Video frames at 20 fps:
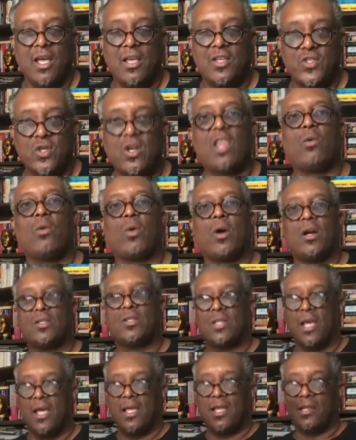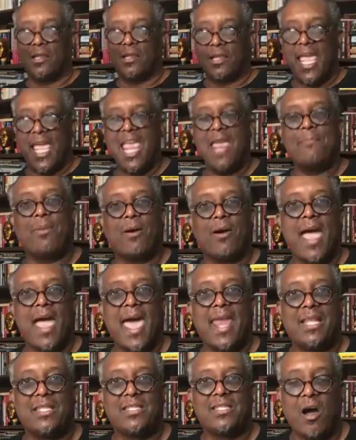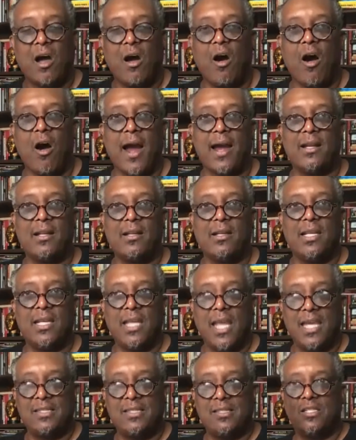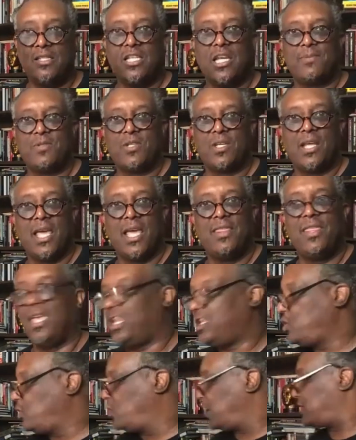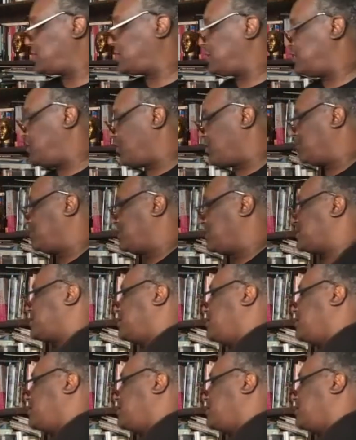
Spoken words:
So in other words, labor at its heart in ancient Egyptian. And then you look at the Yoruba. So,